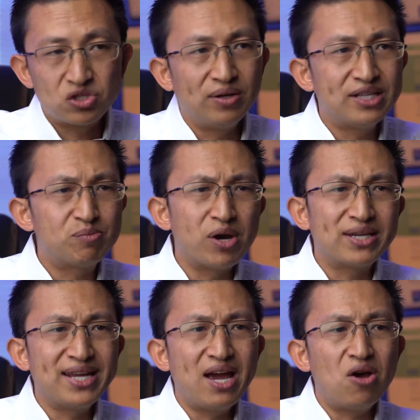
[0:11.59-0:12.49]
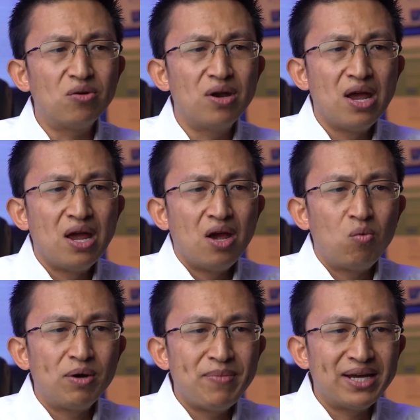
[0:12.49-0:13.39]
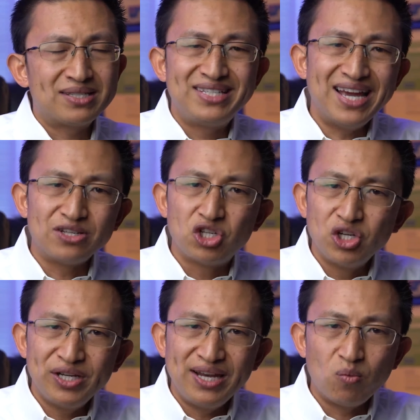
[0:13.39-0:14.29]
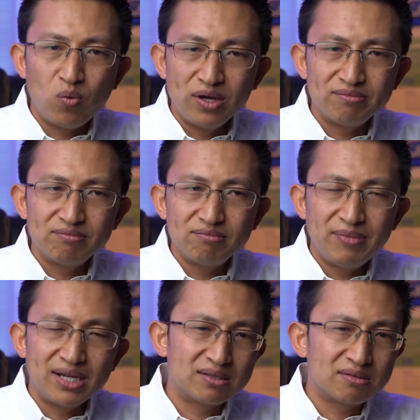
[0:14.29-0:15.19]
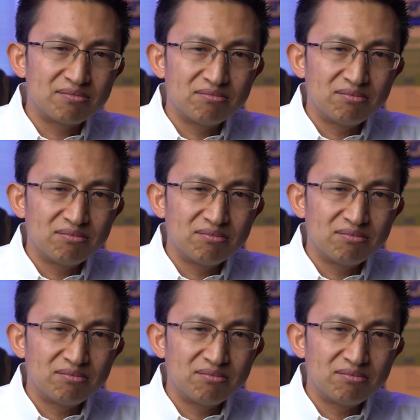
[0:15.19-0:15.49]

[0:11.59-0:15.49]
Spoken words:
So let's break down what makes debt good and what makes